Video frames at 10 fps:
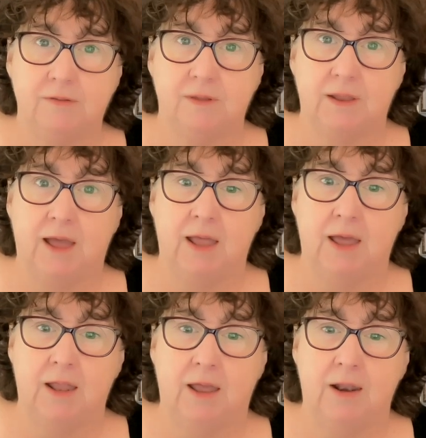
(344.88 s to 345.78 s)

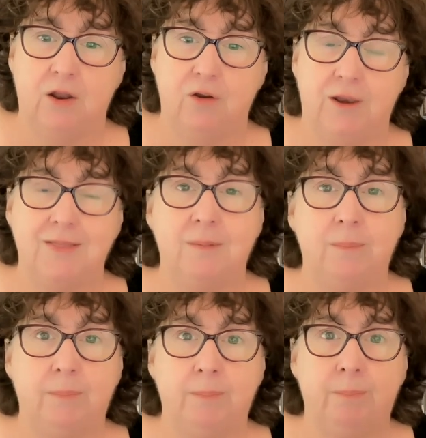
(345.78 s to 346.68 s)
a note in
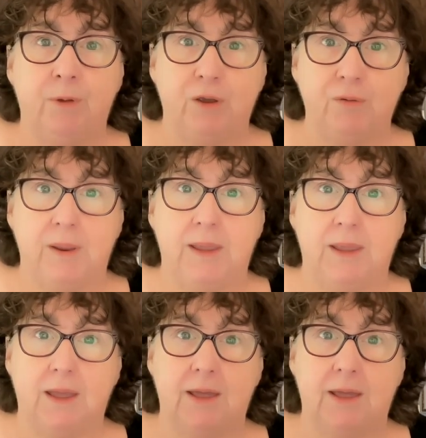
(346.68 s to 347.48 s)
the Mercury,